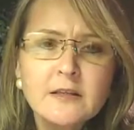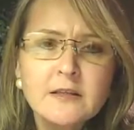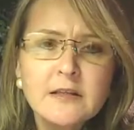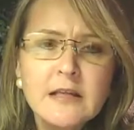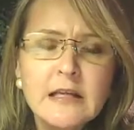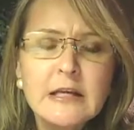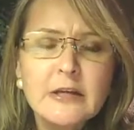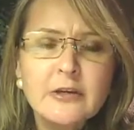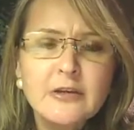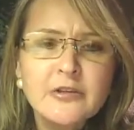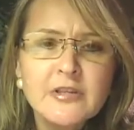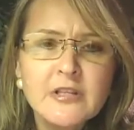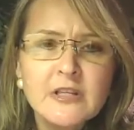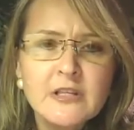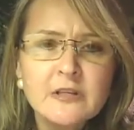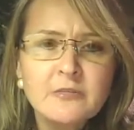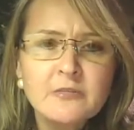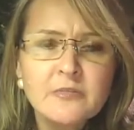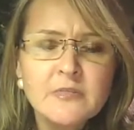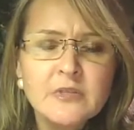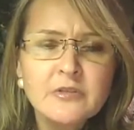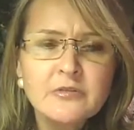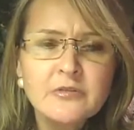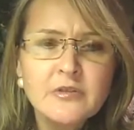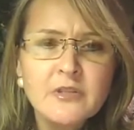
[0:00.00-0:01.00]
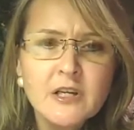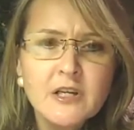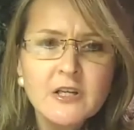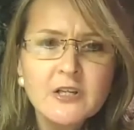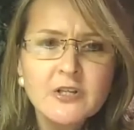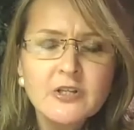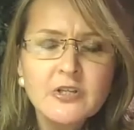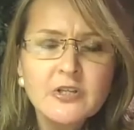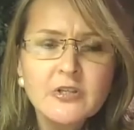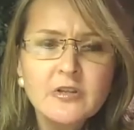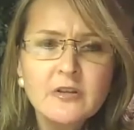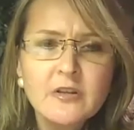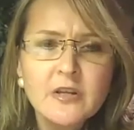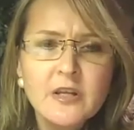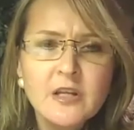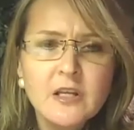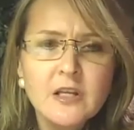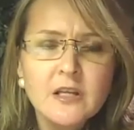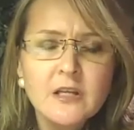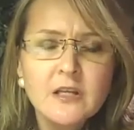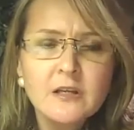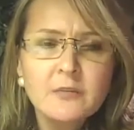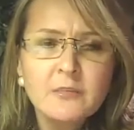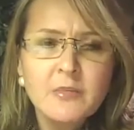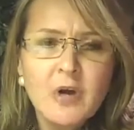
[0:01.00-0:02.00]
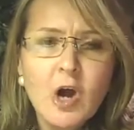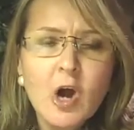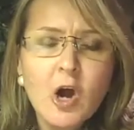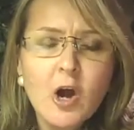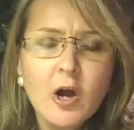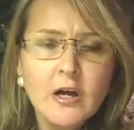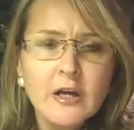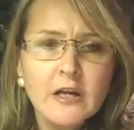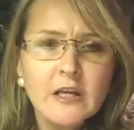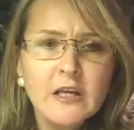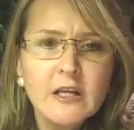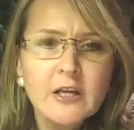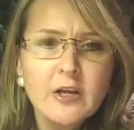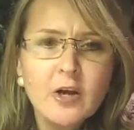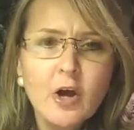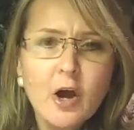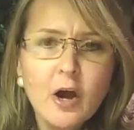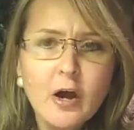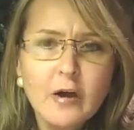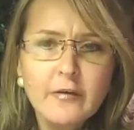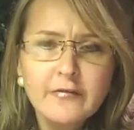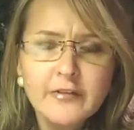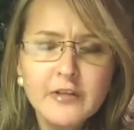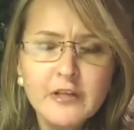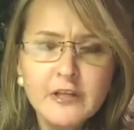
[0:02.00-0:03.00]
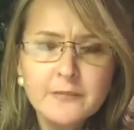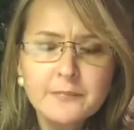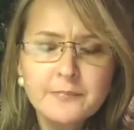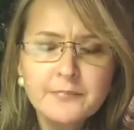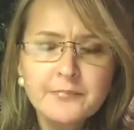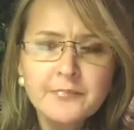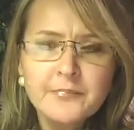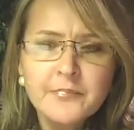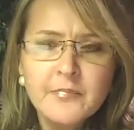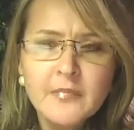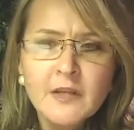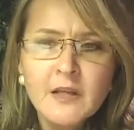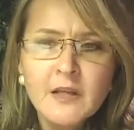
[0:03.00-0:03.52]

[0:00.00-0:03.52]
dares him to touch the mahogany coffin.